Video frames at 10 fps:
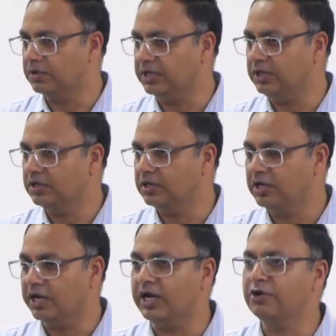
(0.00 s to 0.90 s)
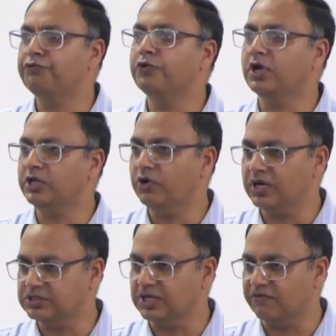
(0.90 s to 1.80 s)
Right? And for
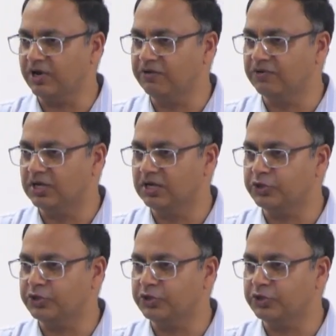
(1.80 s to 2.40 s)
your survival,